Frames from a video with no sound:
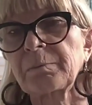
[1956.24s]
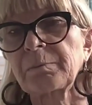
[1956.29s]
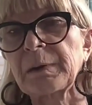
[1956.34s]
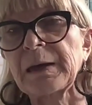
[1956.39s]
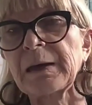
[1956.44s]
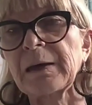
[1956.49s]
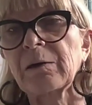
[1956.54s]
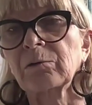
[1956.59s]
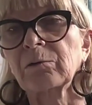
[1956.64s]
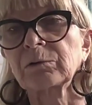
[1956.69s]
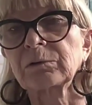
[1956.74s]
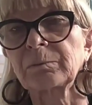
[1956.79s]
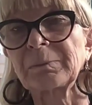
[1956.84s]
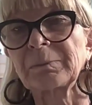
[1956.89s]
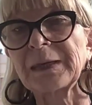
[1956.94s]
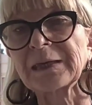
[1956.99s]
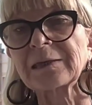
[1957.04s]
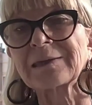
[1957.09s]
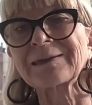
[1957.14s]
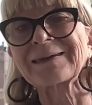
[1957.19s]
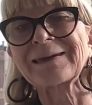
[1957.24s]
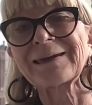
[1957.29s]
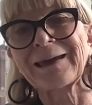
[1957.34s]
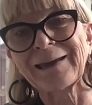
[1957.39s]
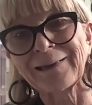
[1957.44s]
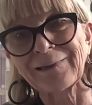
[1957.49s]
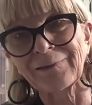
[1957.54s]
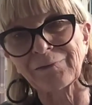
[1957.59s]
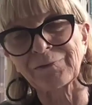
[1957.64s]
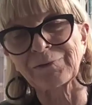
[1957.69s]
about making a
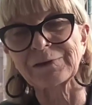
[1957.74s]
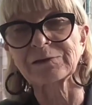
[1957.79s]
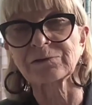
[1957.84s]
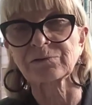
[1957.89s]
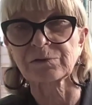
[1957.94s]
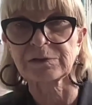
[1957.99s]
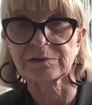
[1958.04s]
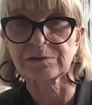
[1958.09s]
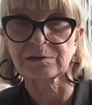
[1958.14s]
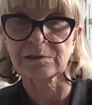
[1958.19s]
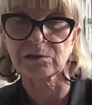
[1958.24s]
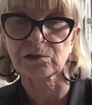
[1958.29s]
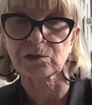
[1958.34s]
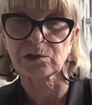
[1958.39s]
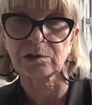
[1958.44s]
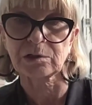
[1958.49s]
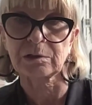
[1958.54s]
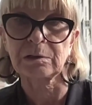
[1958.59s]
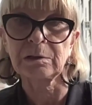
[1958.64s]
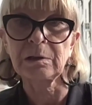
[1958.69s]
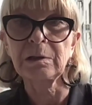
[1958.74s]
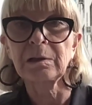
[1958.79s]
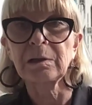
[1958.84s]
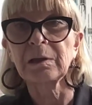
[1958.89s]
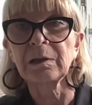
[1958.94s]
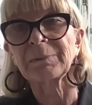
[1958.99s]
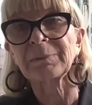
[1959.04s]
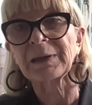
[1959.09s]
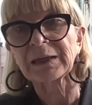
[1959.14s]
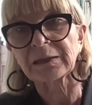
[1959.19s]
healthy transition
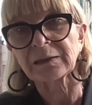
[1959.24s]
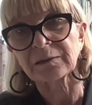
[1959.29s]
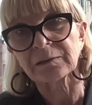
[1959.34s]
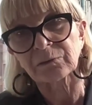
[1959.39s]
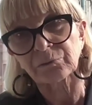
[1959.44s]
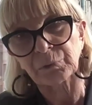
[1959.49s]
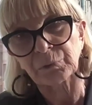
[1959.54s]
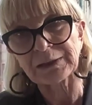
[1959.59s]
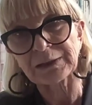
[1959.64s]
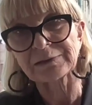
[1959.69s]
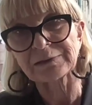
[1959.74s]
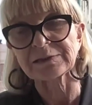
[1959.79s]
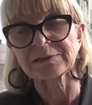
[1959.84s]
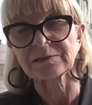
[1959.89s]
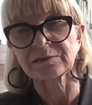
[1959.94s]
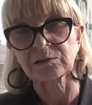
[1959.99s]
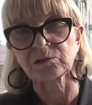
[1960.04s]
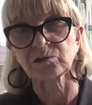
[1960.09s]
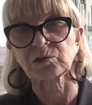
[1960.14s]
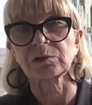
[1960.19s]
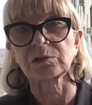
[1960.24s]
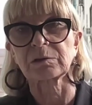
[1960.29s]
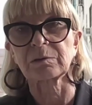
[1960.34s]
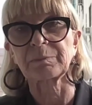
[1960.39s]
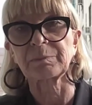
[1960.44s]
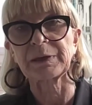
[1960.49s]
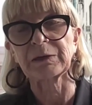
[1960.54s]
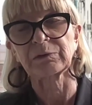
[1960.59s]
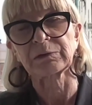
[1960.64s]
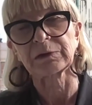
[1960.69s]
and making the right decision
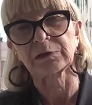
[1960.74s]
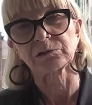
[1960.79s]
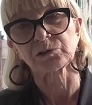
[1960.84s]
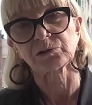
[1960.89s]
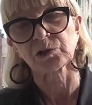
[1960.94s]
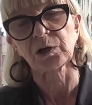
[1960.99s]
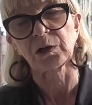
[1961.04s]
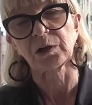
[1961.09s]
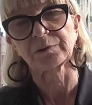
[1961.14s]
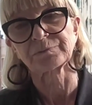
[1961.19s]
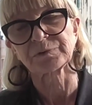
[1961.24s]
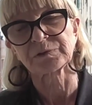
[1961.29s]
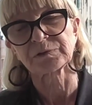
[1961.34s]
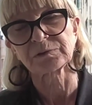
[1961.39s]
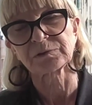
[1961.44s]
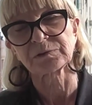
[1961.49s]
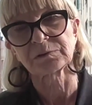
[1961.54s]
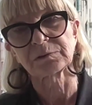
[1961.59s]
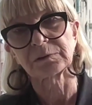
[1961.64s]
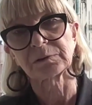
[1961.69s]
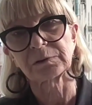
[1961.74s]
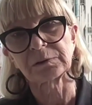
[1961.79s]
about their jobs?